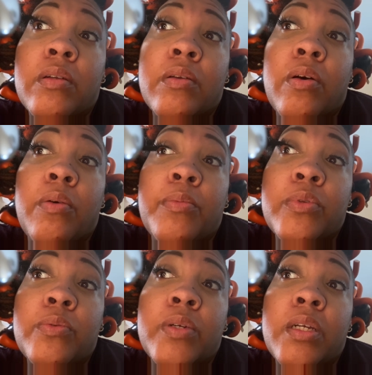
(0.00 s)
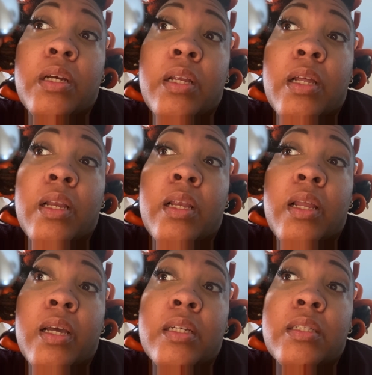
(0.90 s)
almost where your
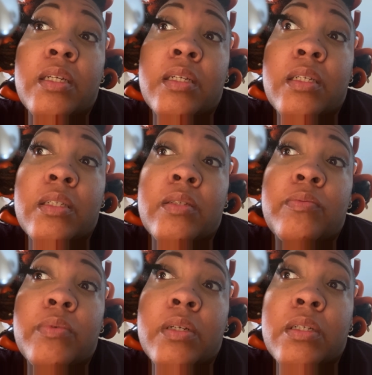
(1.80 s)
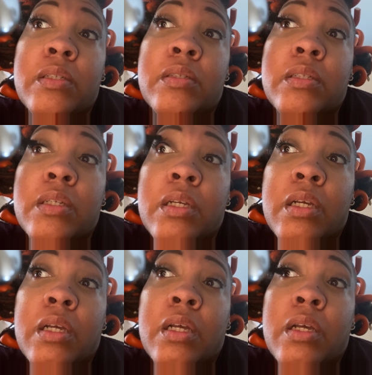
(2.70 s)
lash ends and where this
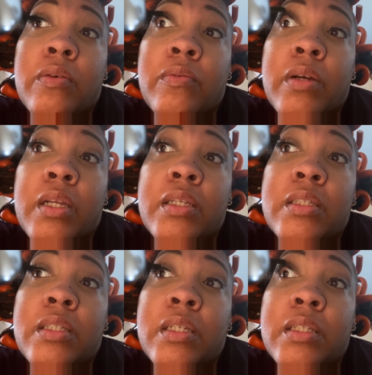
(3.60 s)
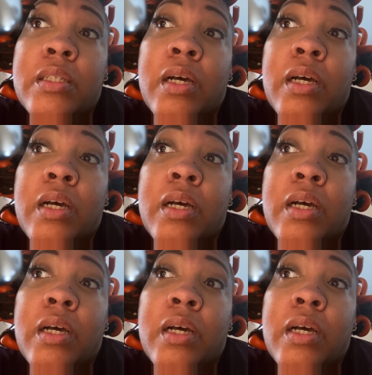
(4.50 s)
one extends out